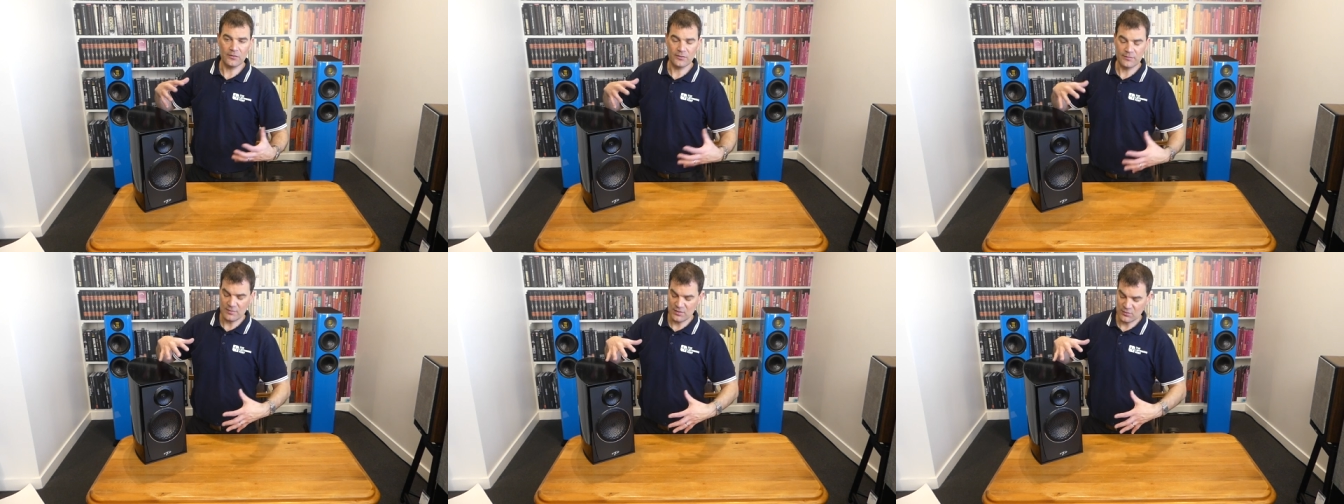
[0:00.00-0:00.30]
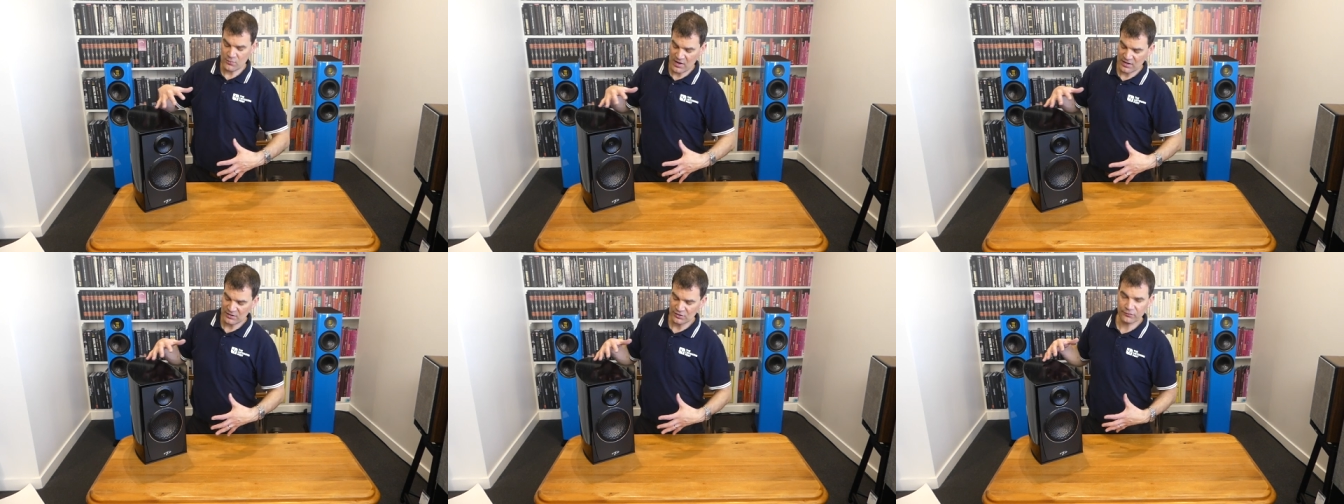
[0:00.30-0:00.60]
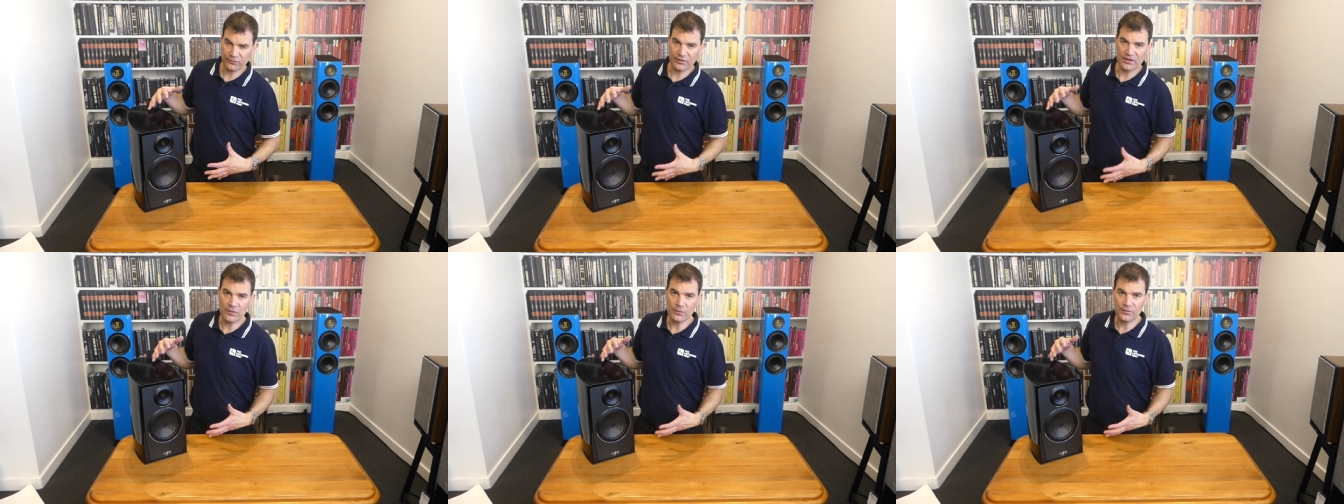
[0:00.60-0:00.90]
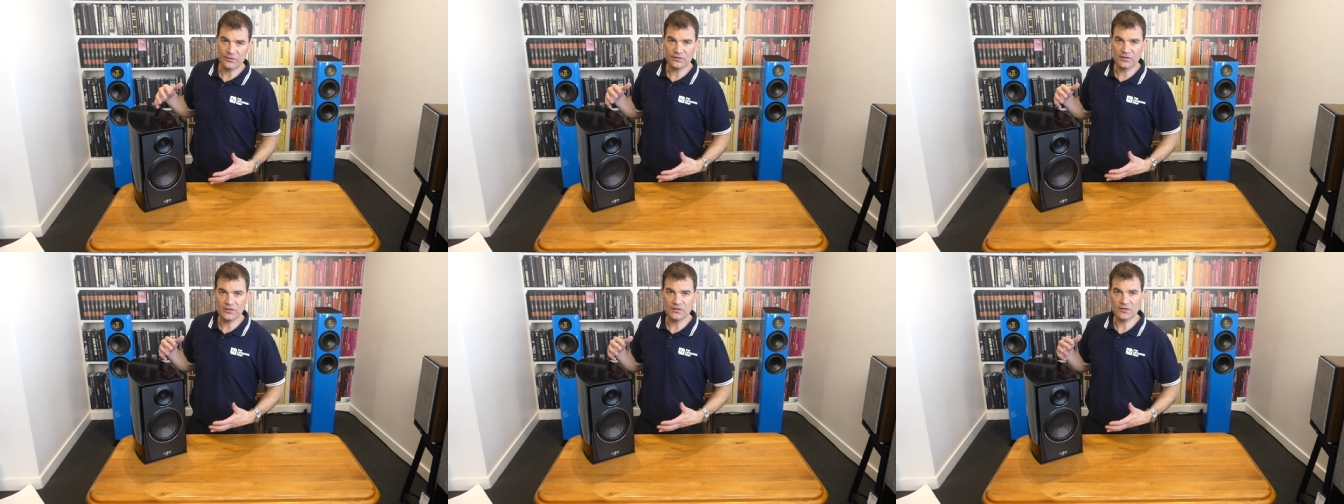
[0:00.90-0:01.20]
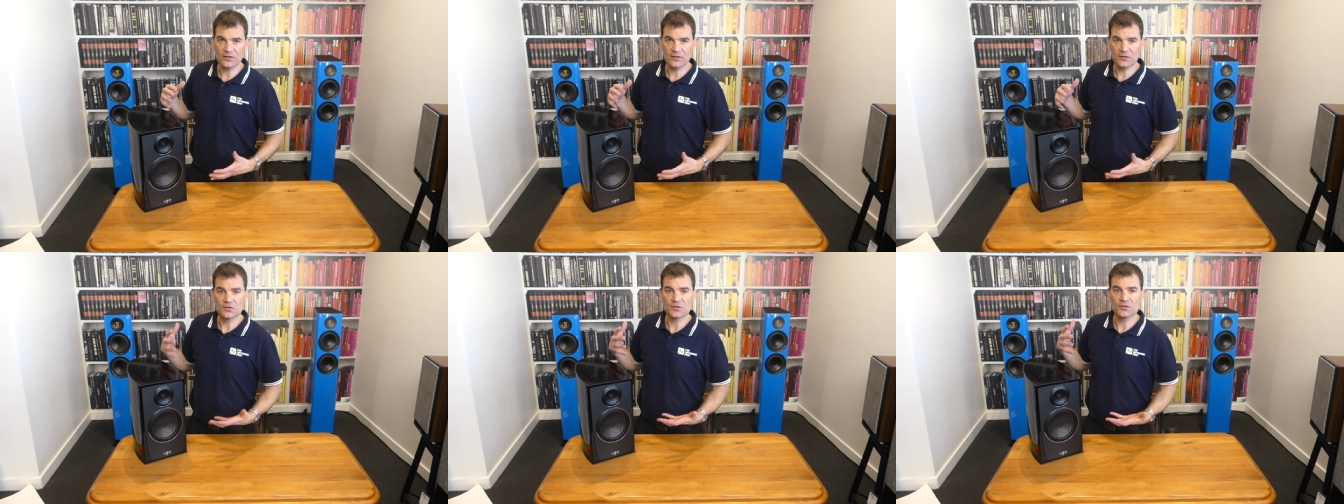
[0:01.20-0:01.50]
and mid-range frequencies
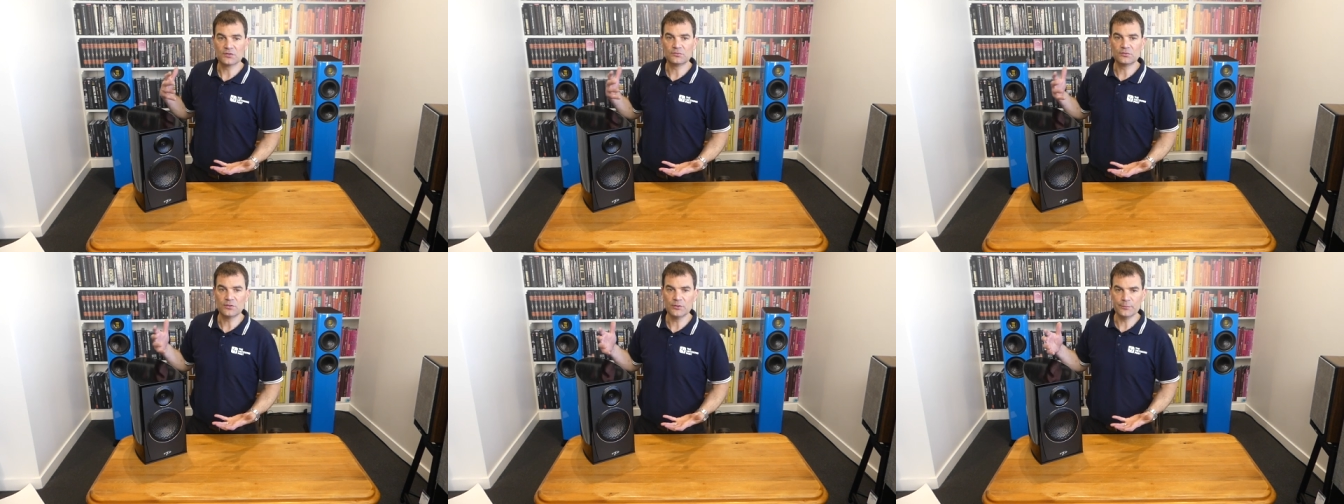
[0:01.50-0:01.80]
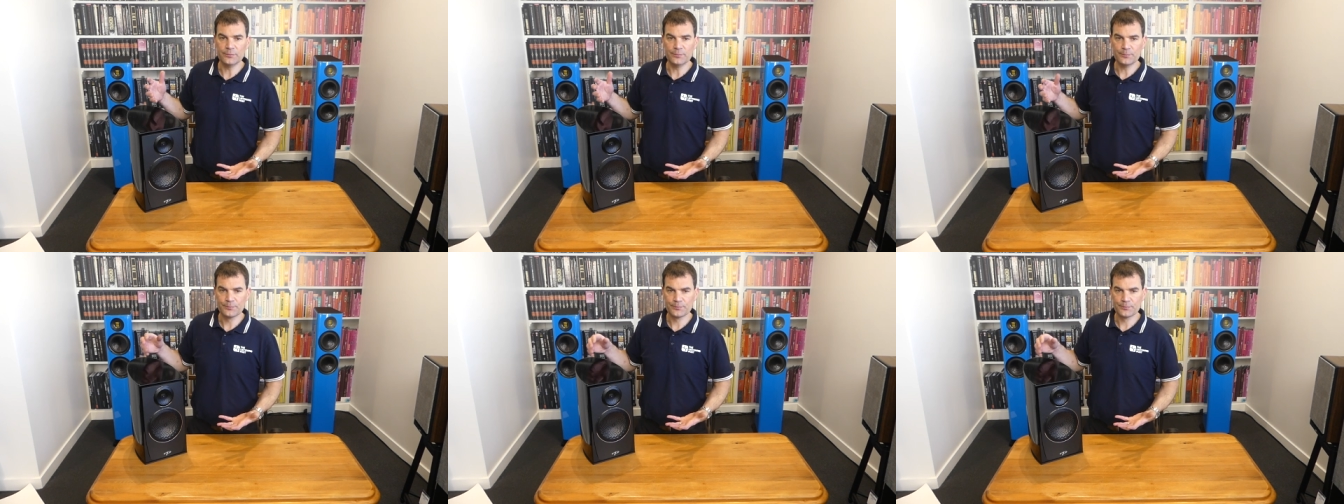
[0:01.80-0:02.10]
into the room.